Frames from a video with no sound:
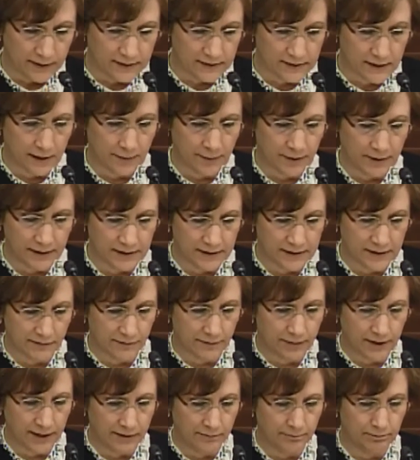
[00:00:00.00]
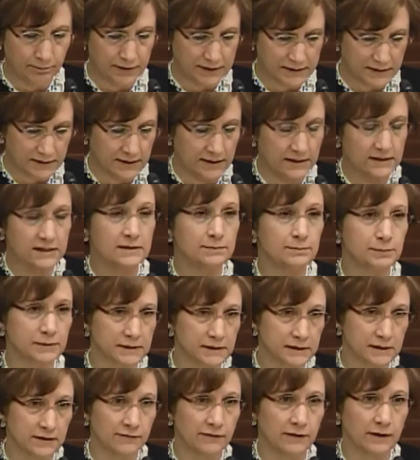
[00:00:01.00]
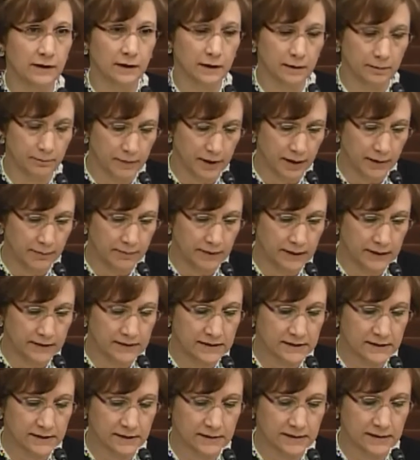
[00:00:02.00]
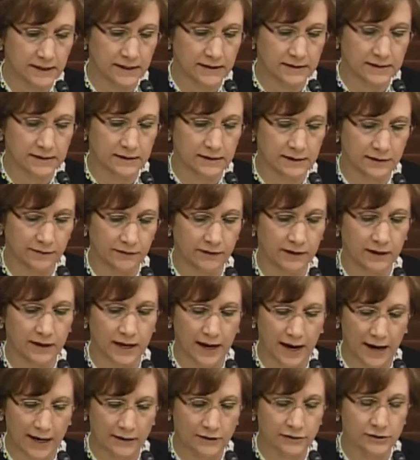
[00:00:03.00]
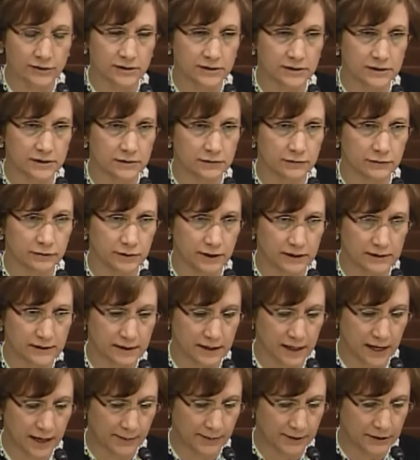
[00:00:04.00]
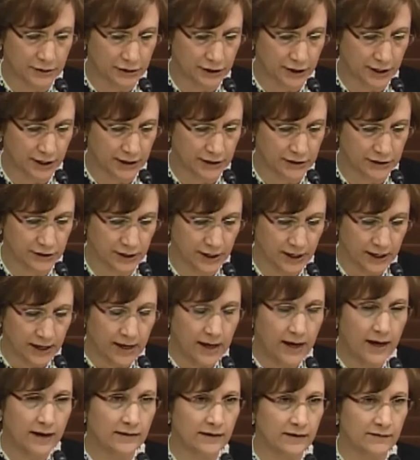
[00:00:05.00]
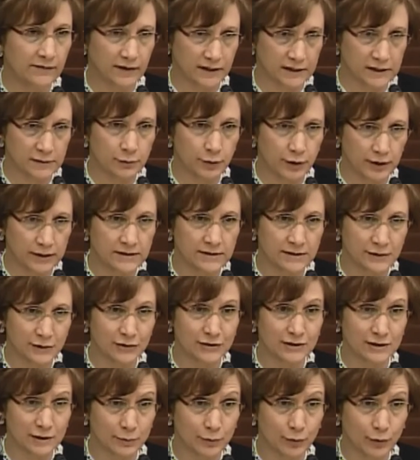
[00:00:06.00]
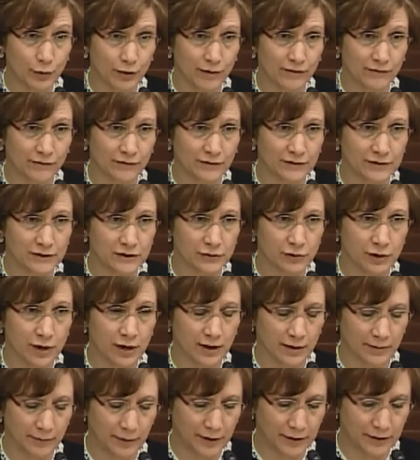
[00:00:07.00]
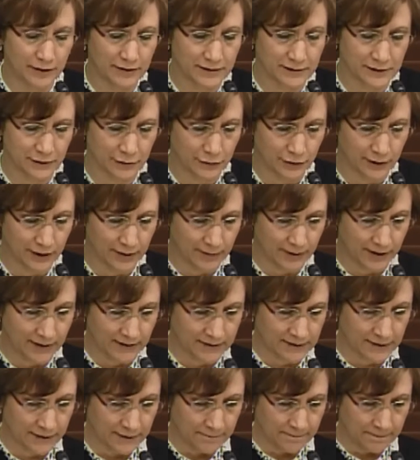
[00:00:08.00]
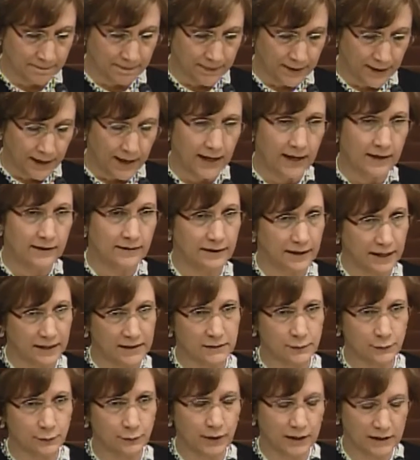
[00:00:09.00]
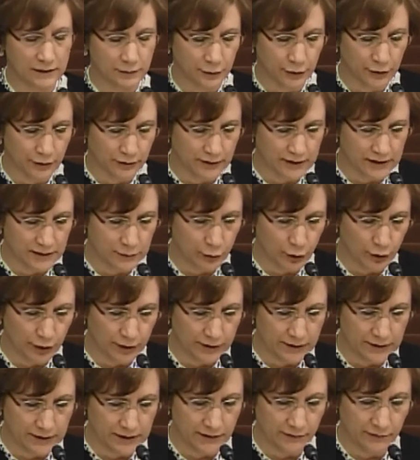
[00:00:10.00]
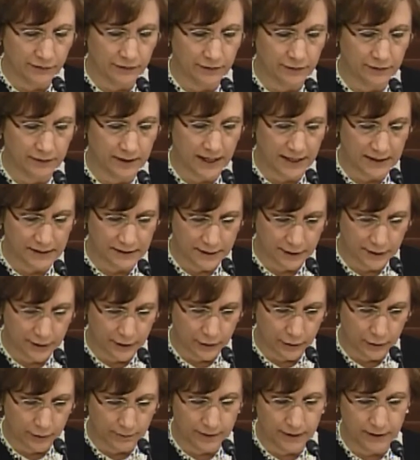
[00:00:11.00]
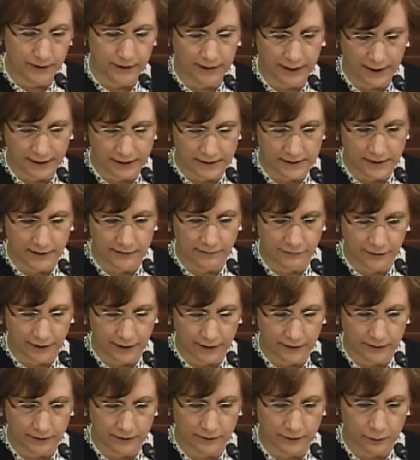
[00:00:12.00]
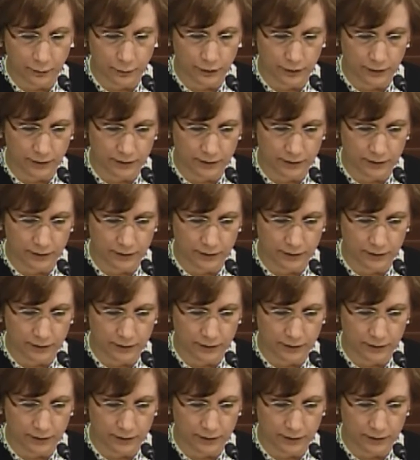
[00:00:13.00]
These companies have made business-specific commitments to take significant actions to address climate change, and they've expressed their support for a strong Paris Agreement. And as we heard this morning, just a few days ago, Bill Gates unveiled the